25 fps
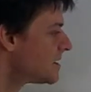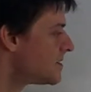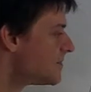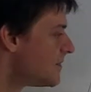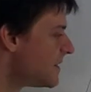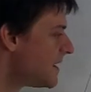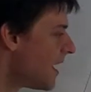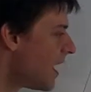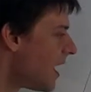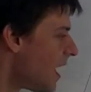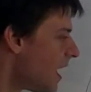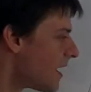To
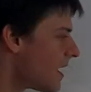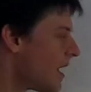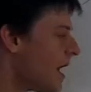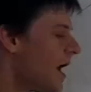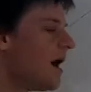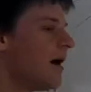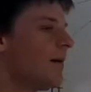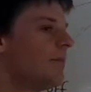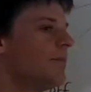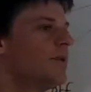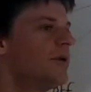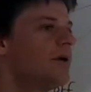be hung
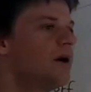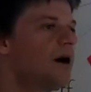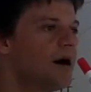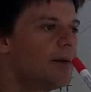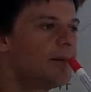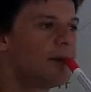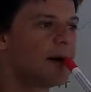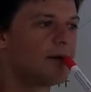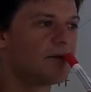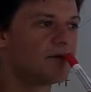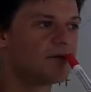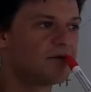up
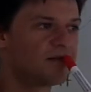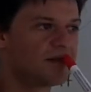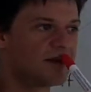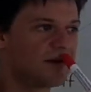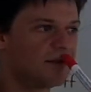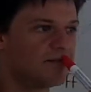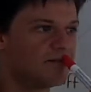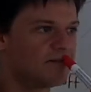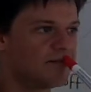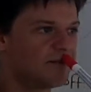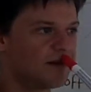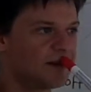about
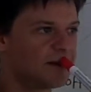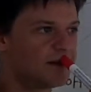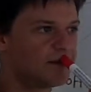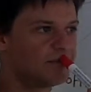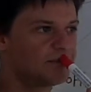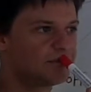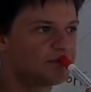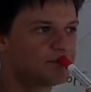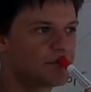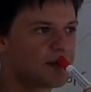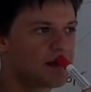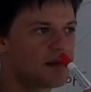something